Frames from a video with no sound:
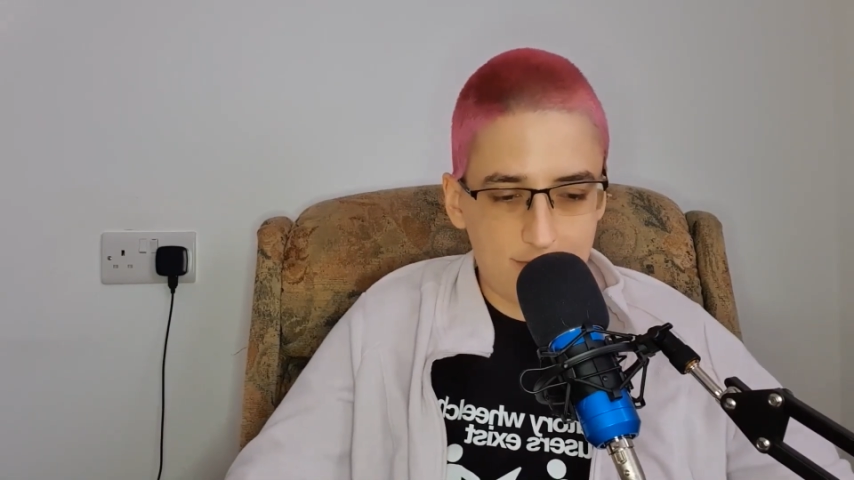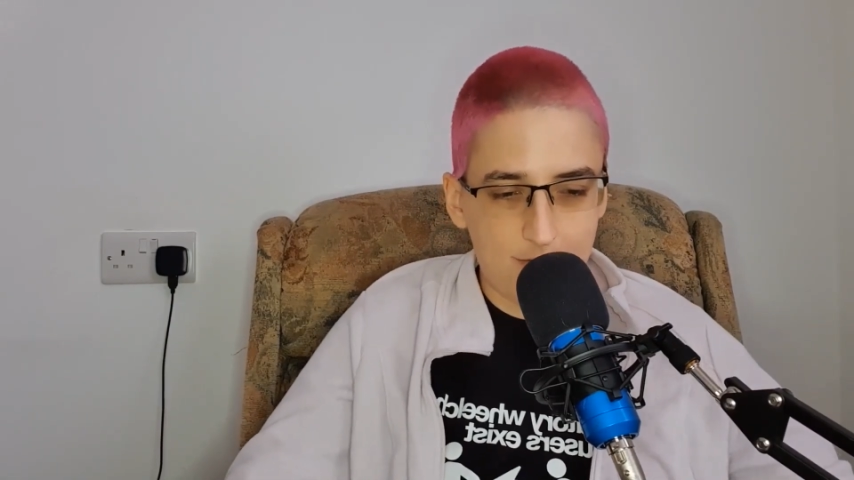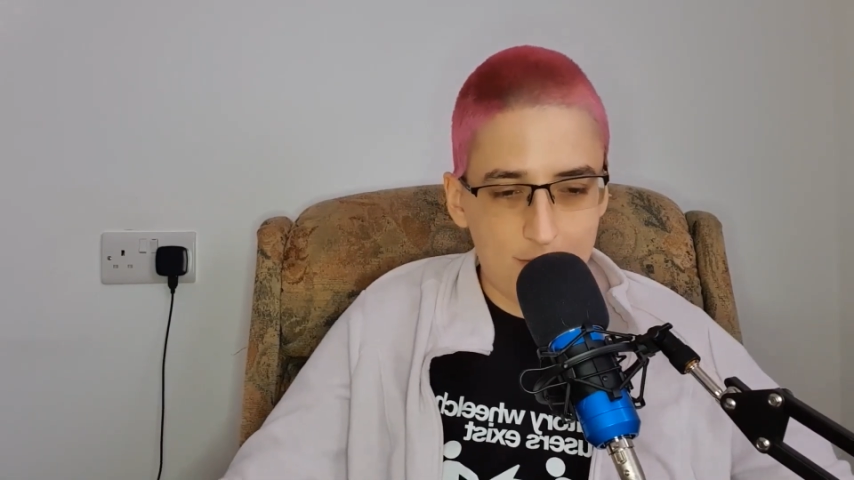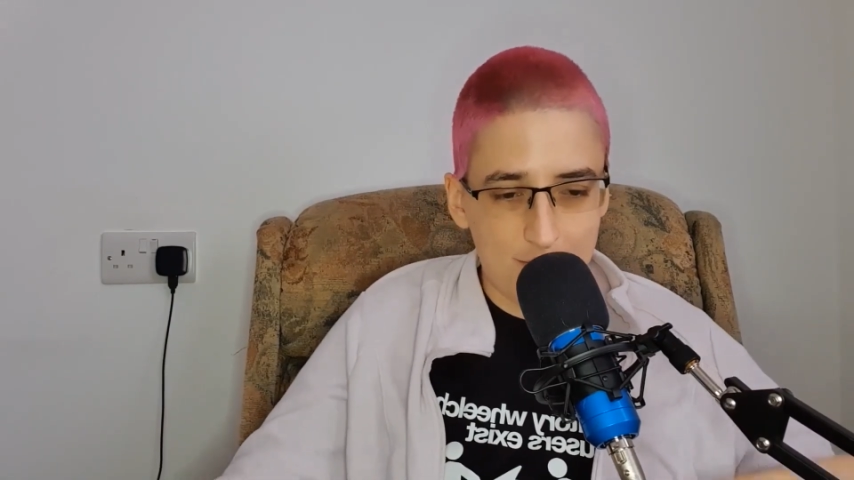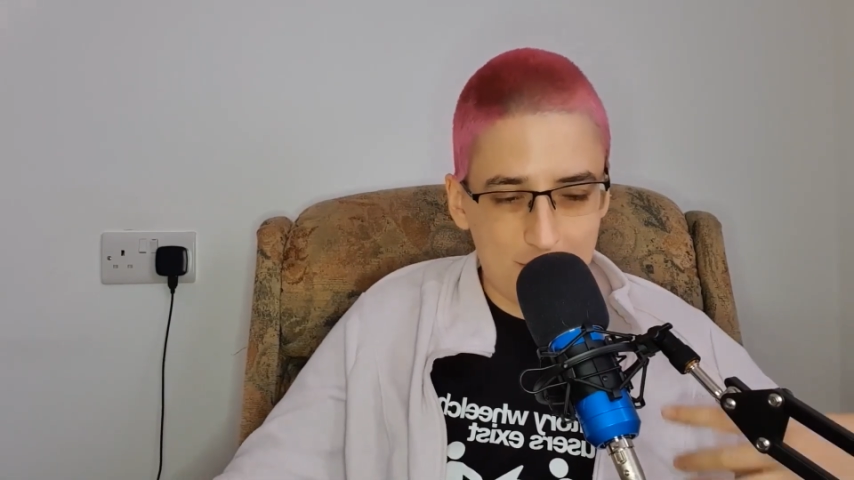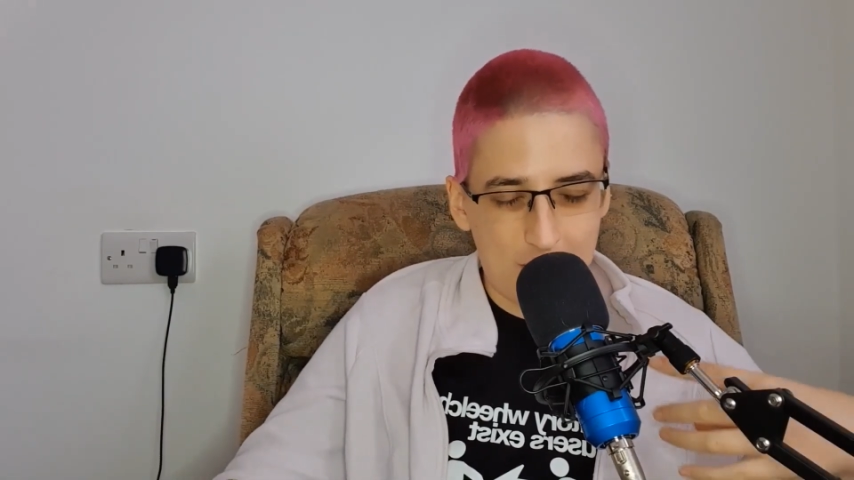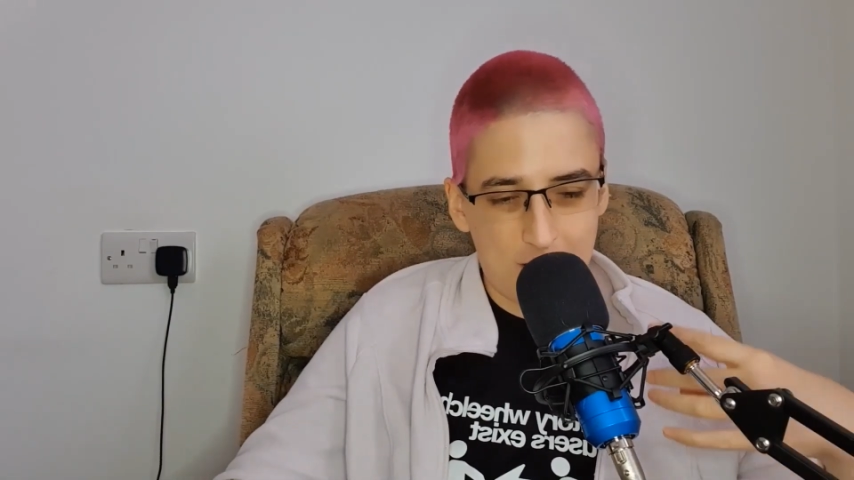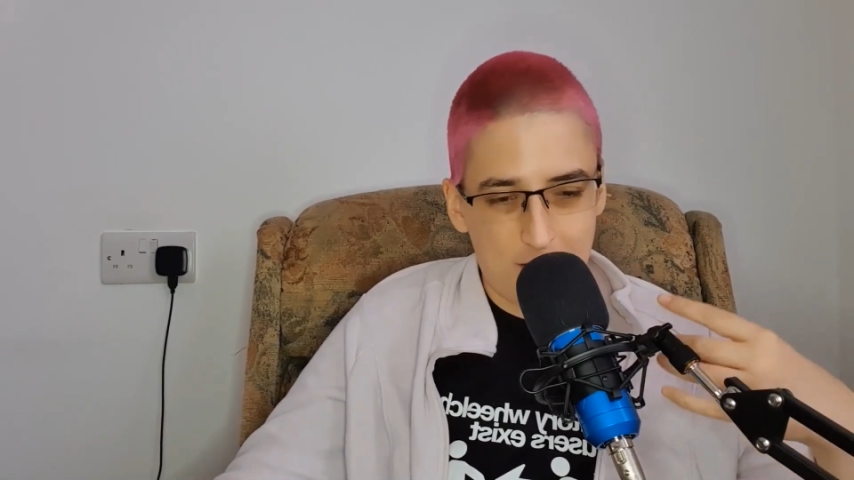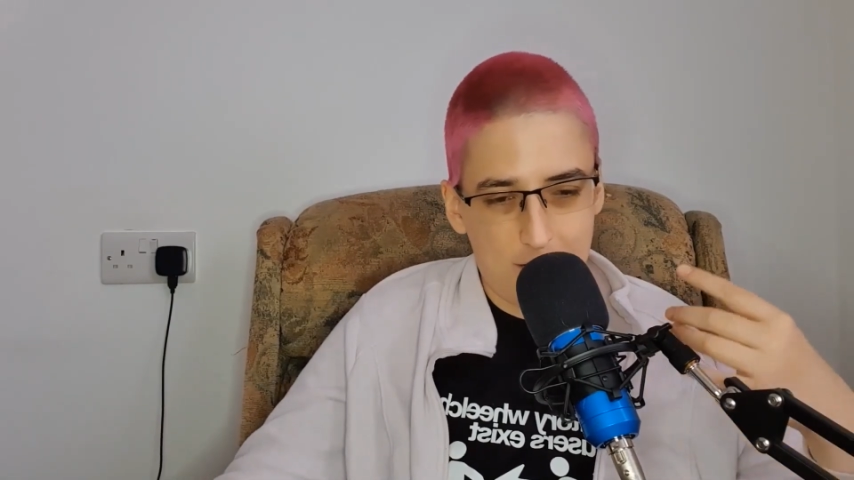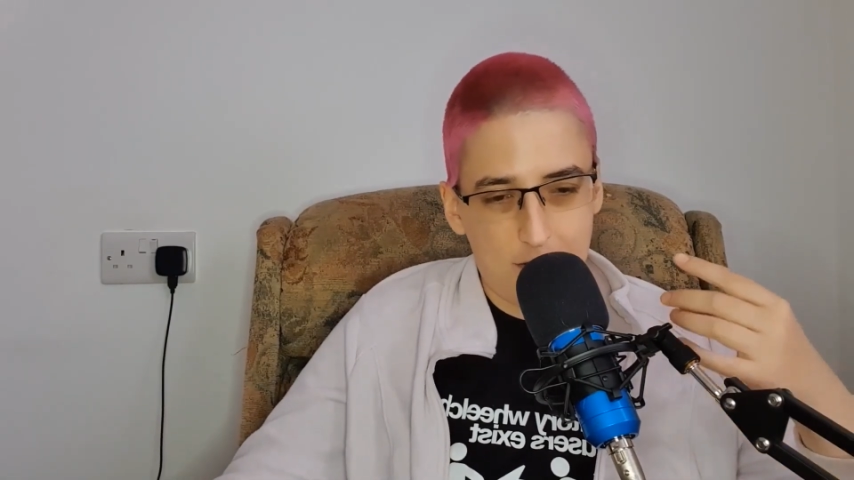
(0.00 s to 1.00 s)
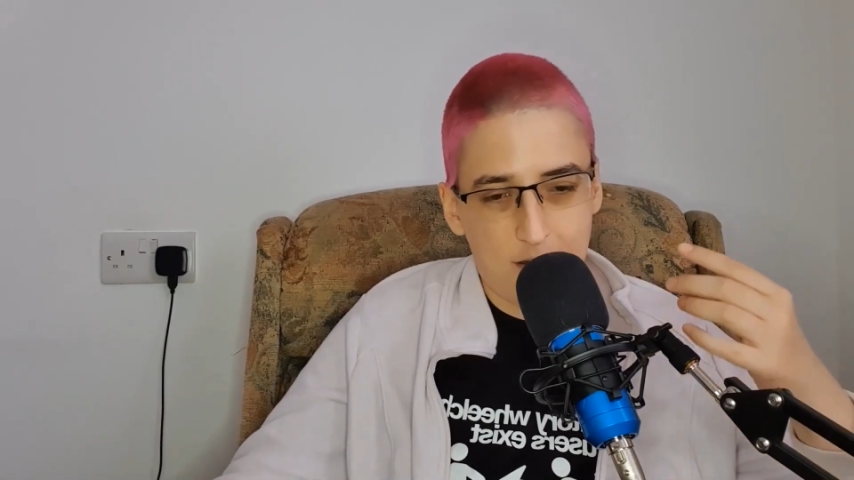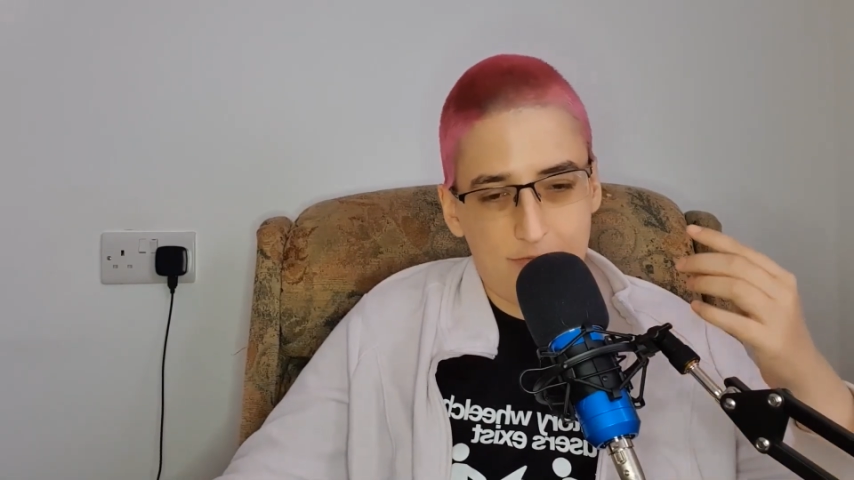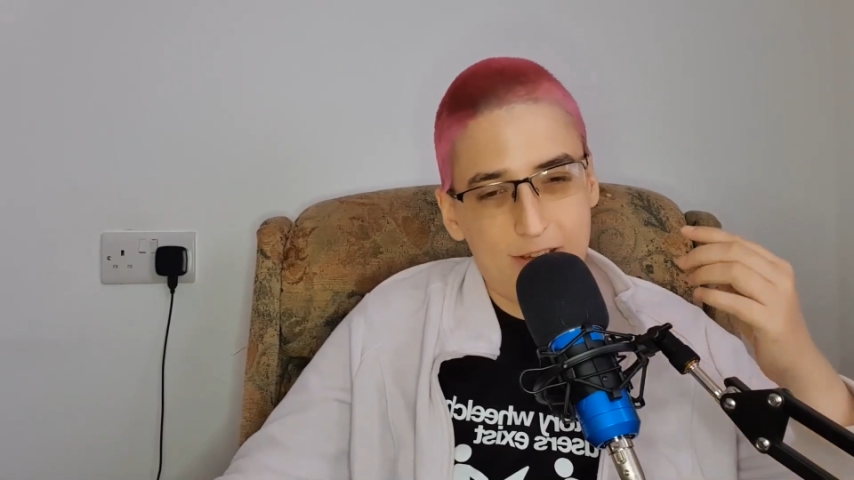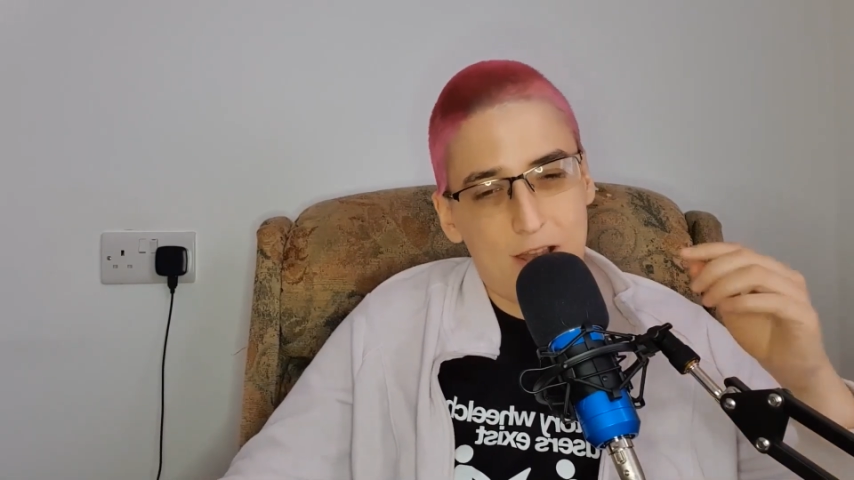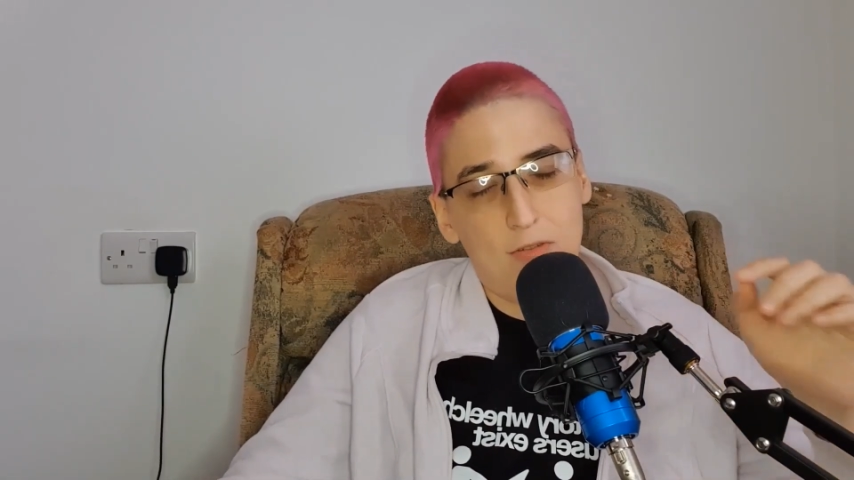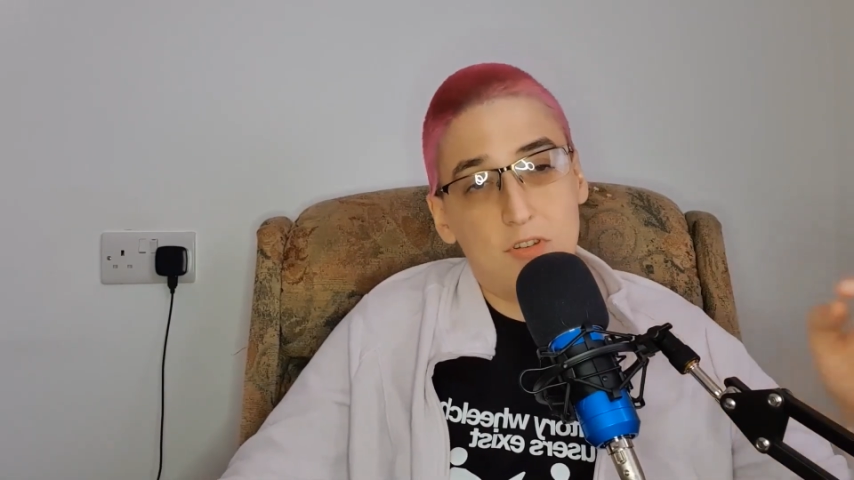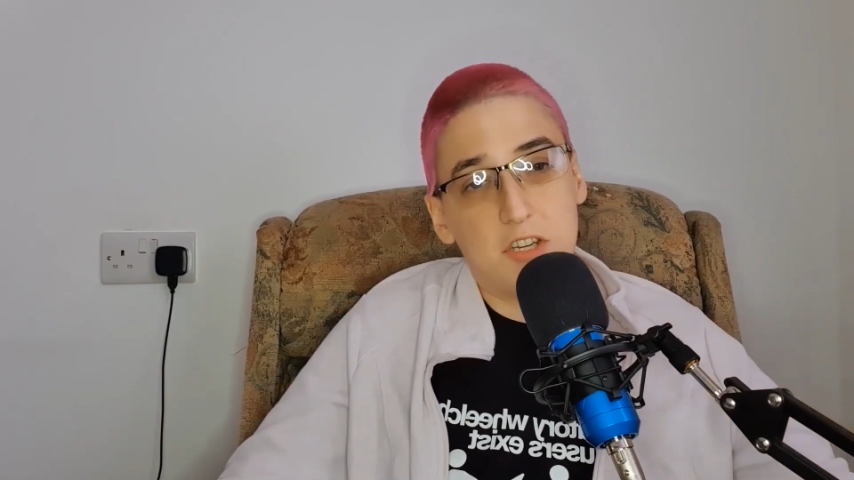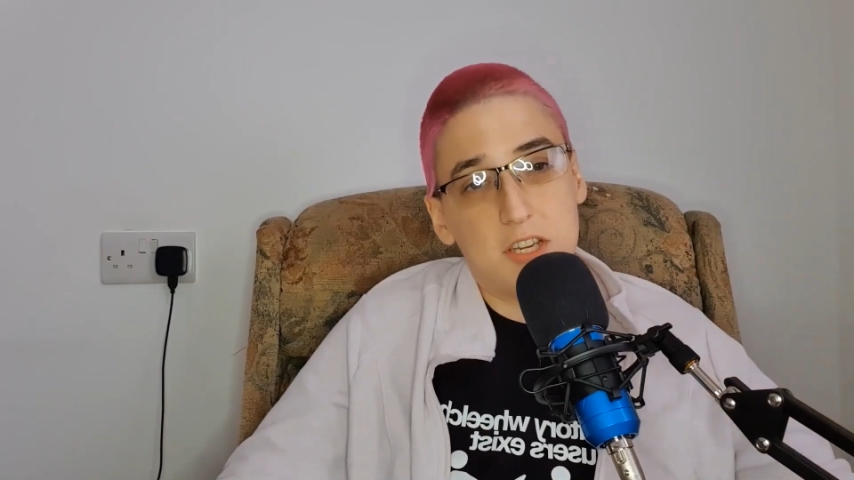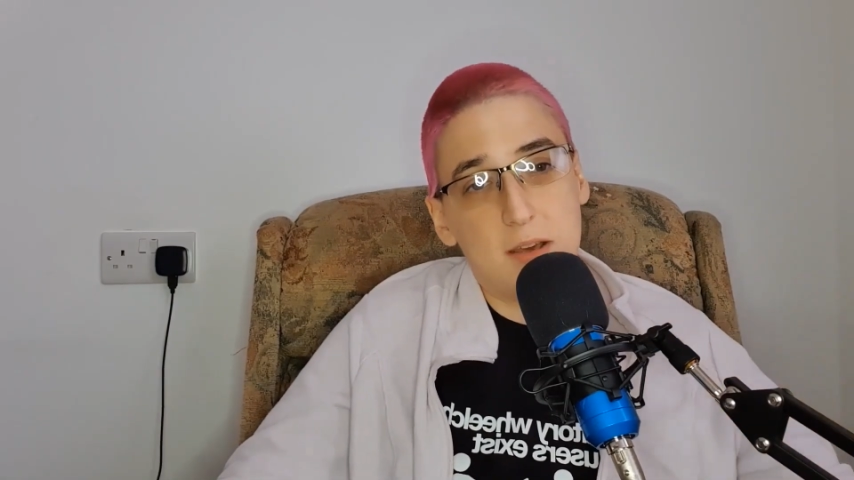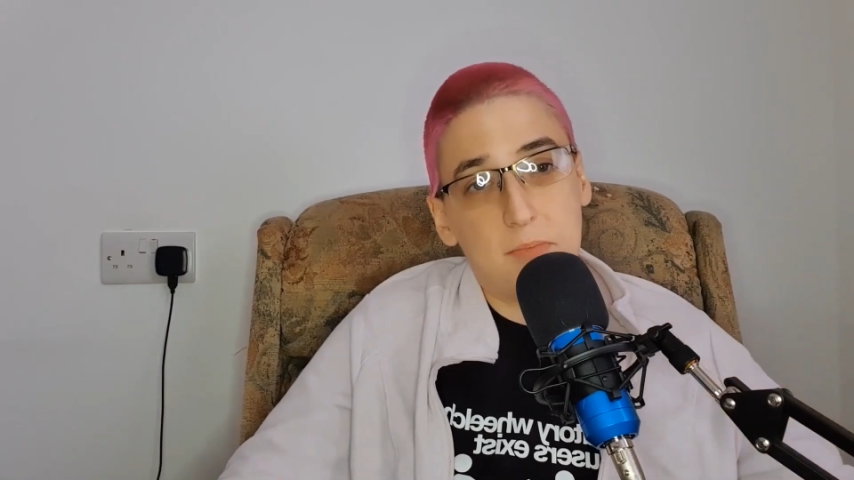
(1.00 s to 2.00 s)
from a fellow
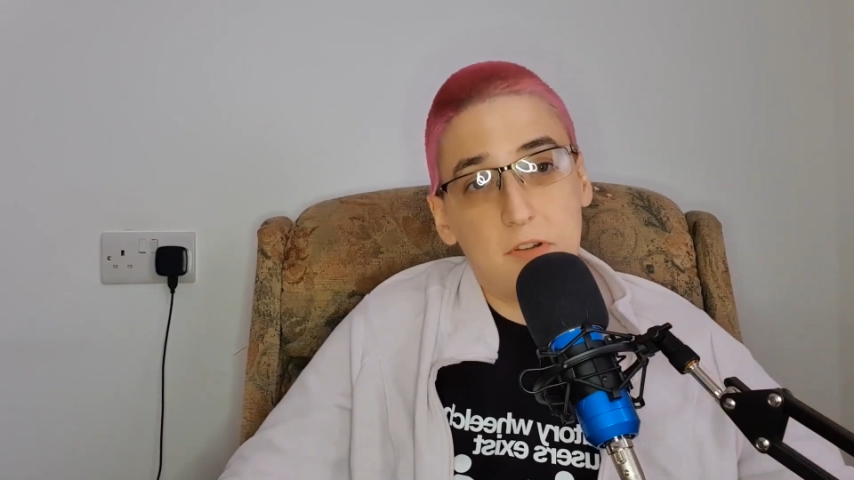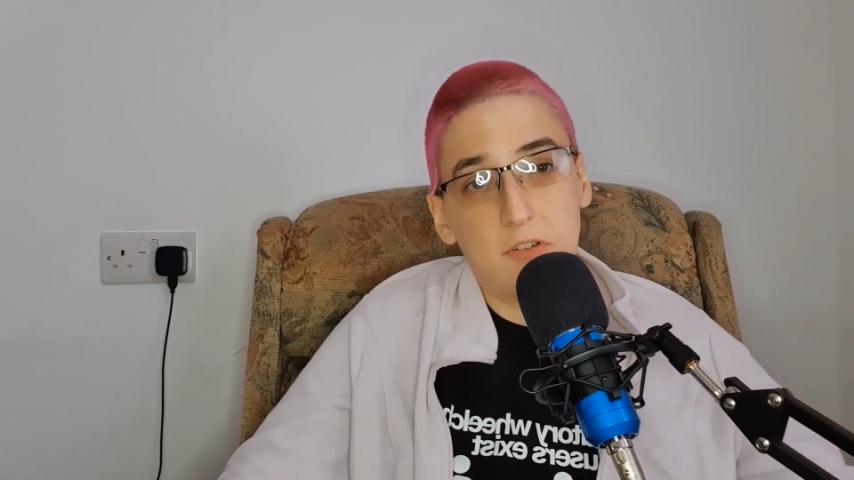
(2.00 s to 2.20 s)
disabled